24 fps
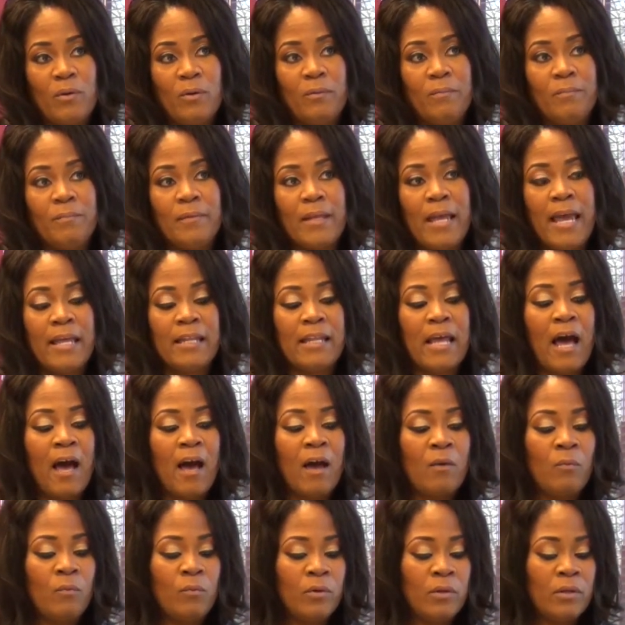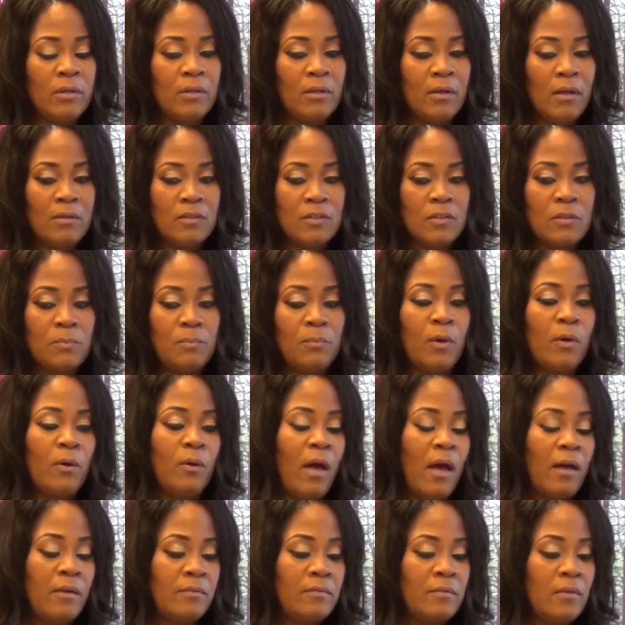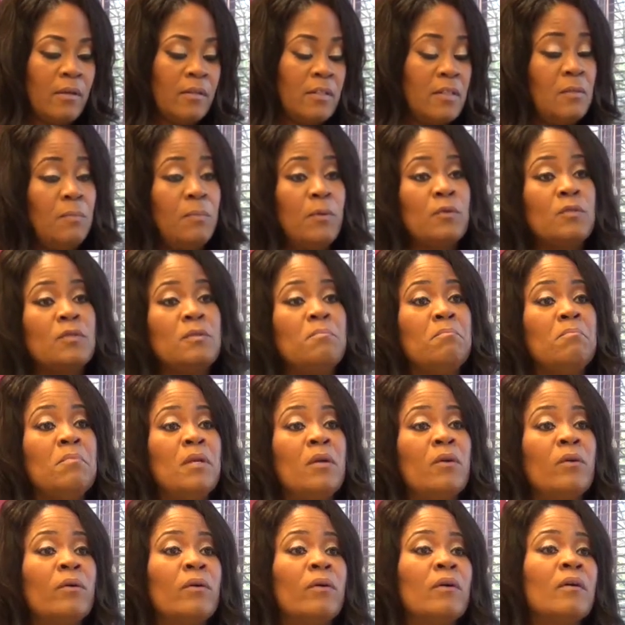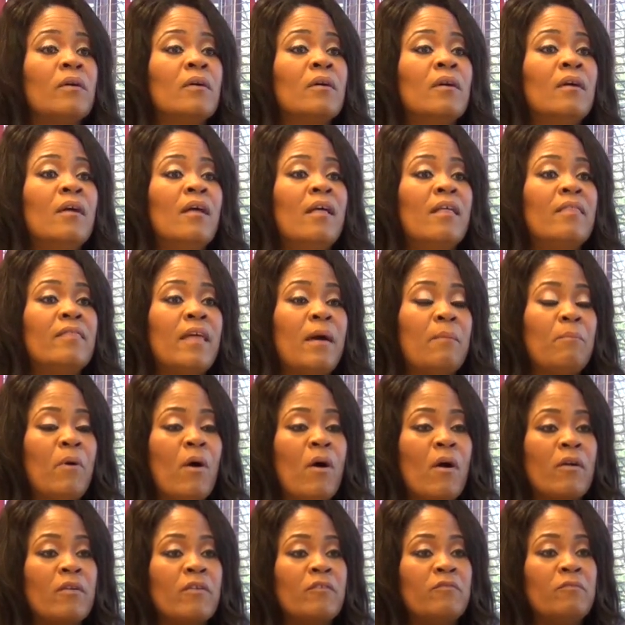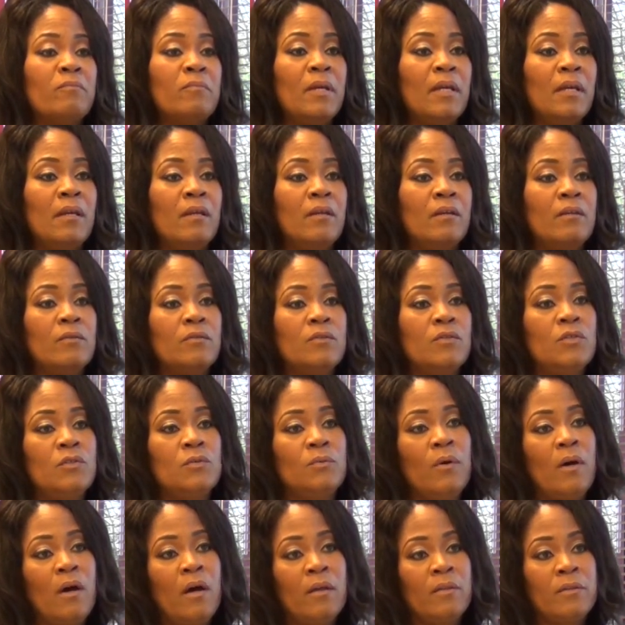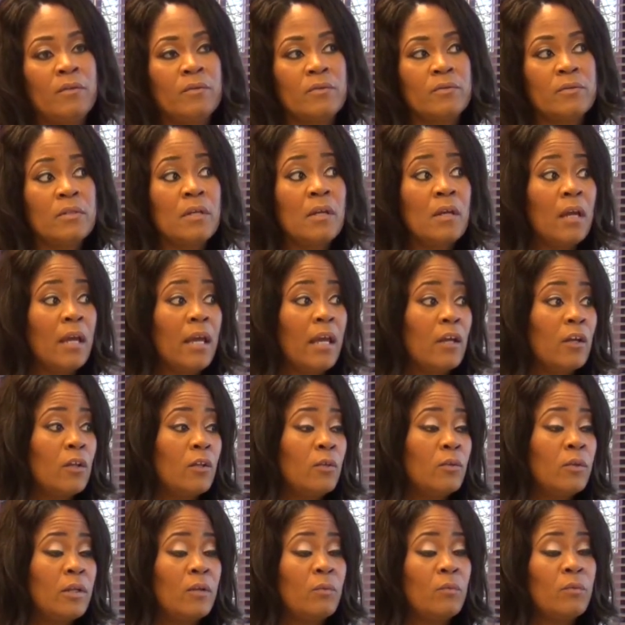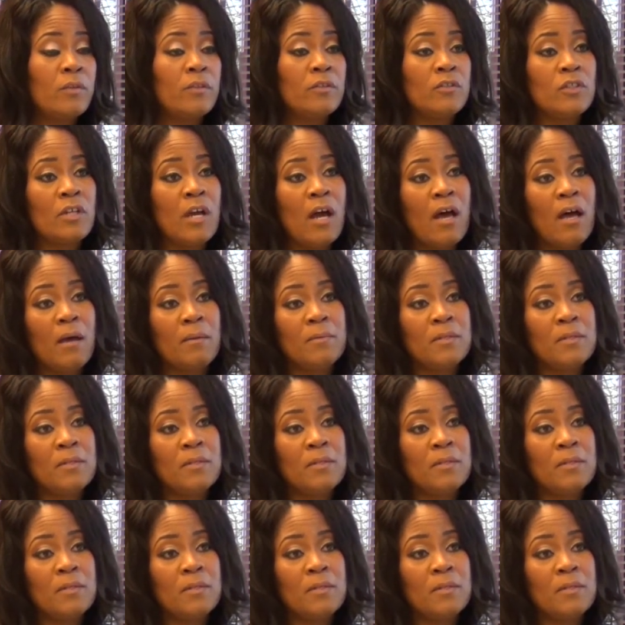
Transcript: Mm. And I would suppose, I, I mirror that part of me to others including with jobs.